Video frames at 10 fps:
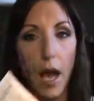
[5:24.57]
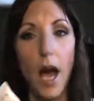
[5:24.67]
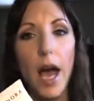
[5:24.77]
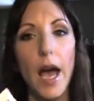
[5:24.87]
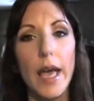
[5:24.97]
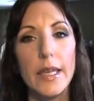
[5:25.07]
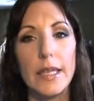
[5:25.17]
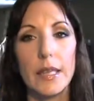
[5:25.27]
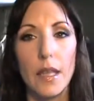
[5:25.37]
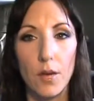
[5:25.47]
I
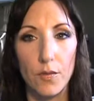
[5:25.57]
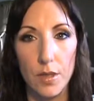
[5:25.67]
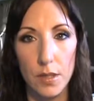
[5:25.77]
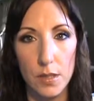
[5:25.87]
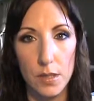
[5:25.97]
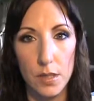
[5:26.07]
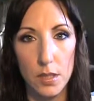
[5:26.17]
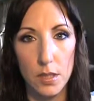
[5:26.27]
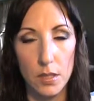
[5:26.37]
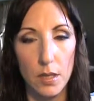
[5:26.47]
love this.